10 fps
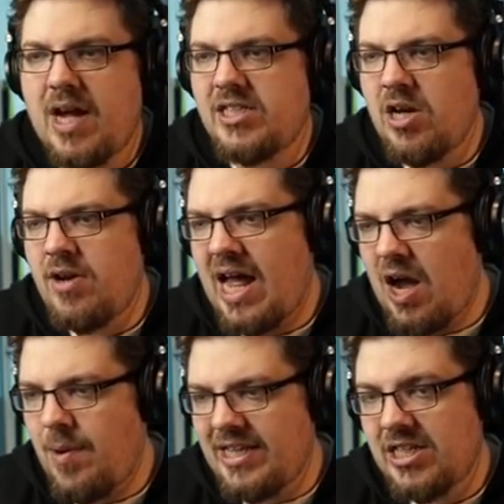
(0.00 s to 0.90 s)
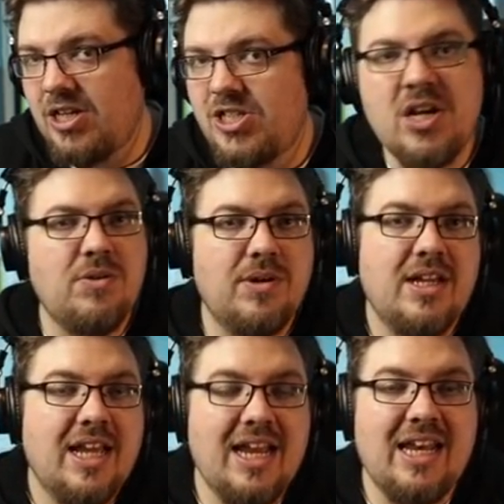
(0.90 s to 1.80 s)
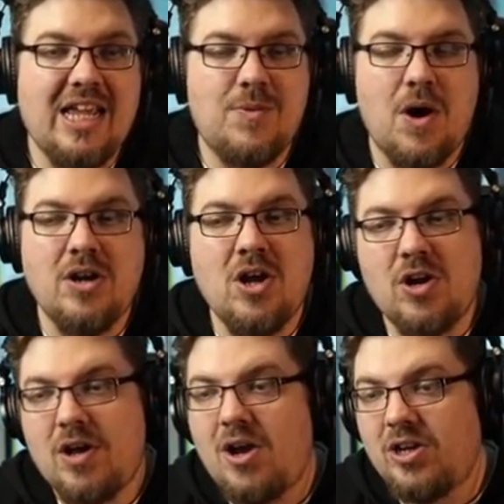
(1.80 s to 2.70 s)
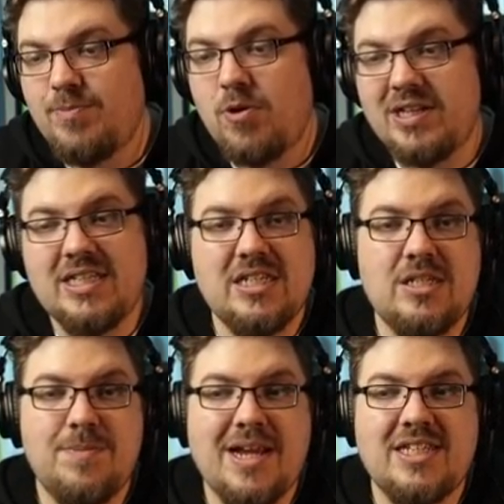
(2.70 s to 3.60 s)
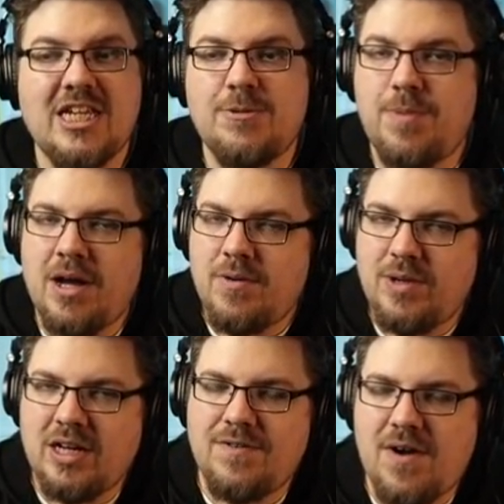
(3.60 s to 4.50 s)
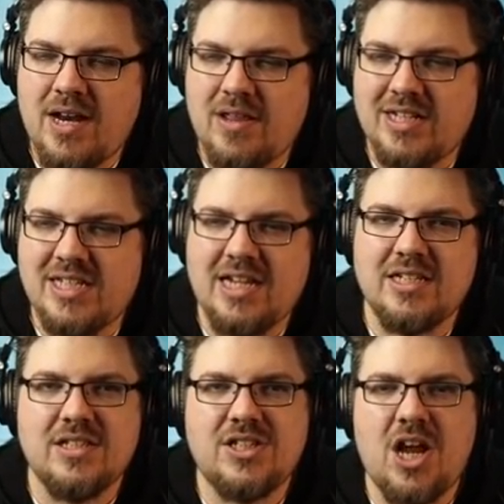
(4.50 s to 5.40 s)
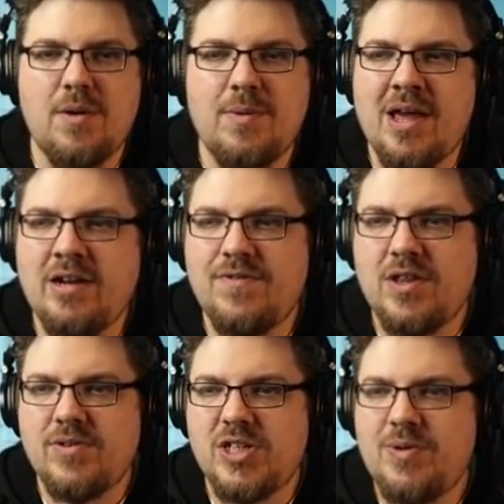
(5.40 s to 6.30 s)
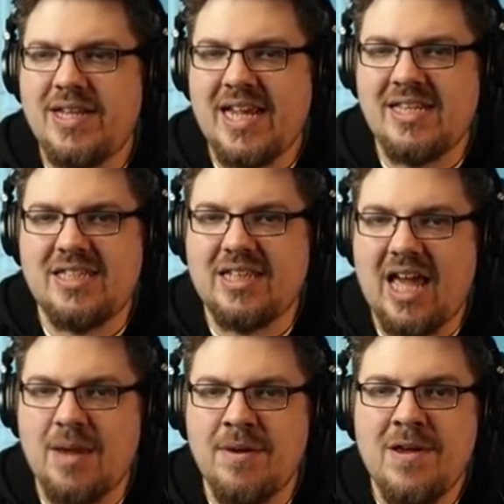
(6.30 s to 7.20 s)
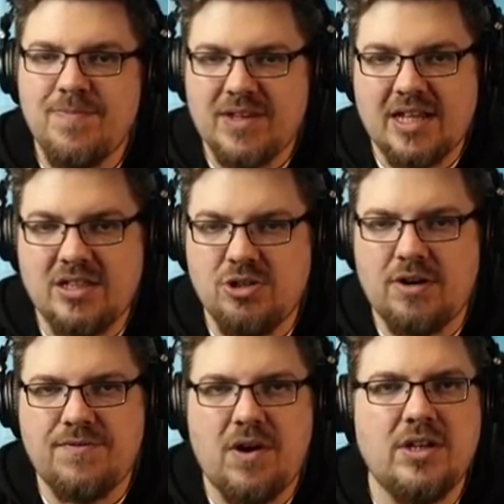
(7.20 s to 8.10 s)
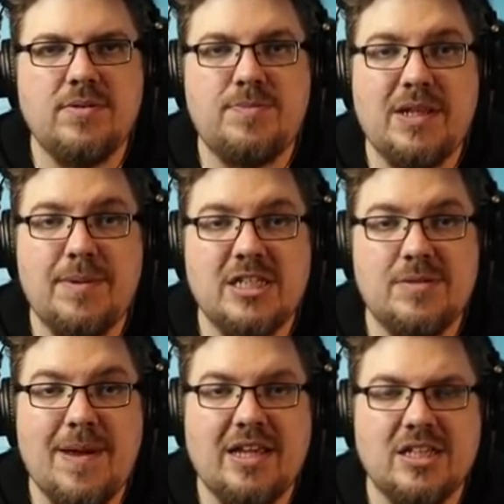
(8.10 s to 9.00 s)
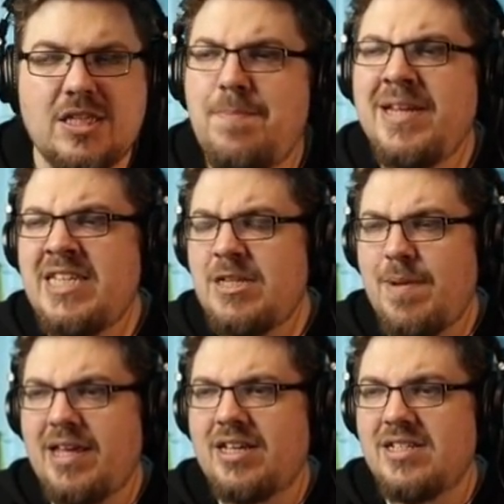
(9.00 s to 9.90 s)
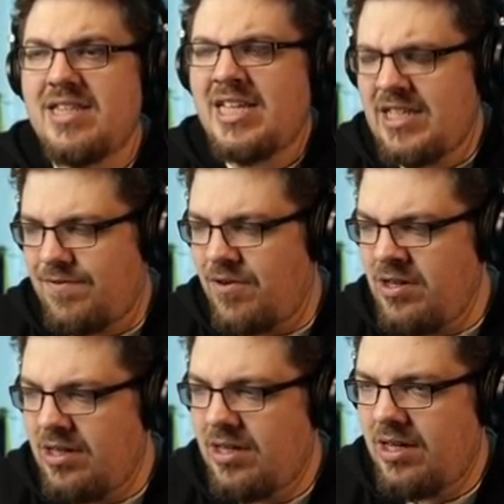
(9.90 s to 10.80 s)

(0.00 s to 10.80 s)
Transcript: I don't know how well it's going to do in League One on a more consistent basis, but we're going to find out this season. So without any further ado, let's get into the game. Can the two up front be the business makers? The business makers, that's different.